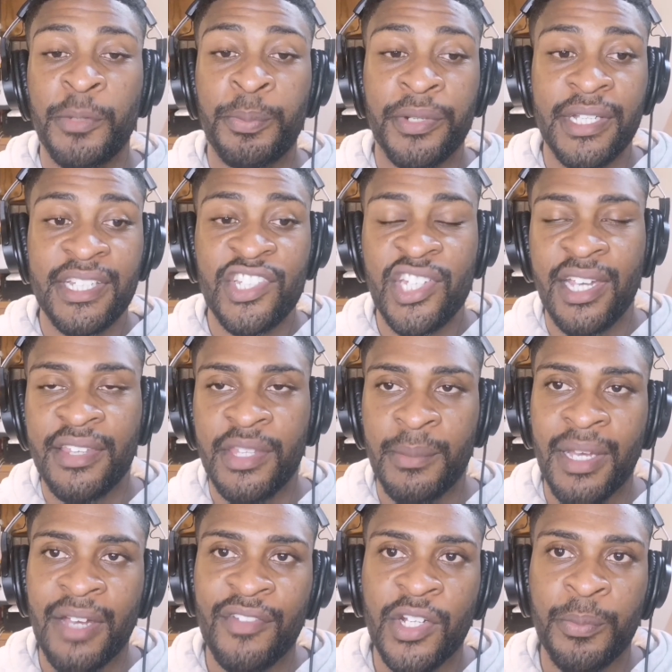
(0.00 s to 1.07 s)
I appreciate
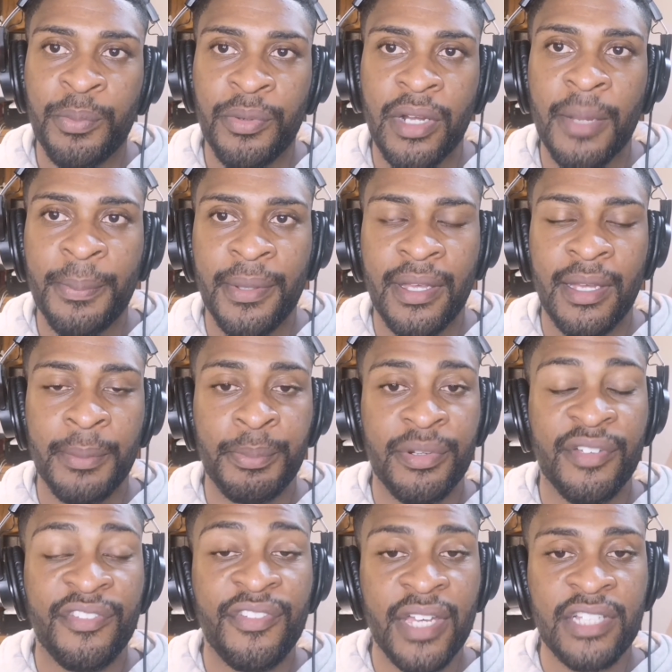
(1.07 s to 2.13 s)
them having a proper
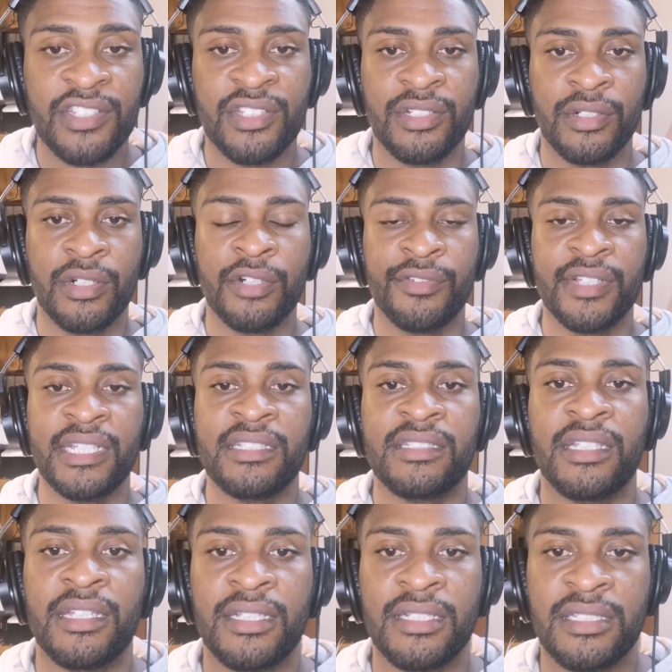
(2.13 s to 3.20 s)
professional, a
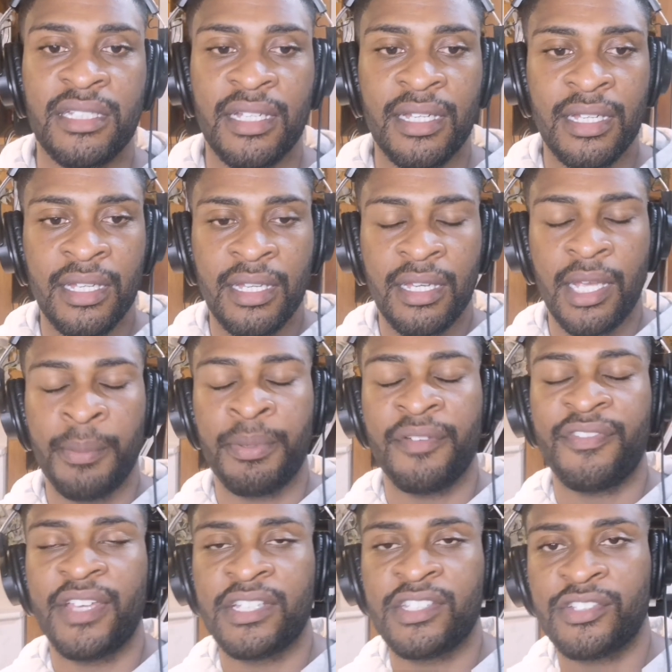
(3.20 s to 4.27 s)
researcher, a
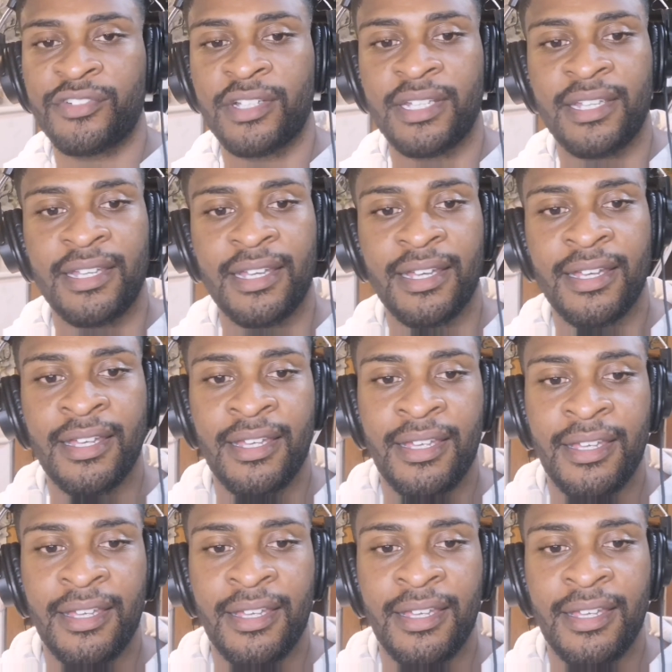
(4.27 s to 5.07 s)
professor on here.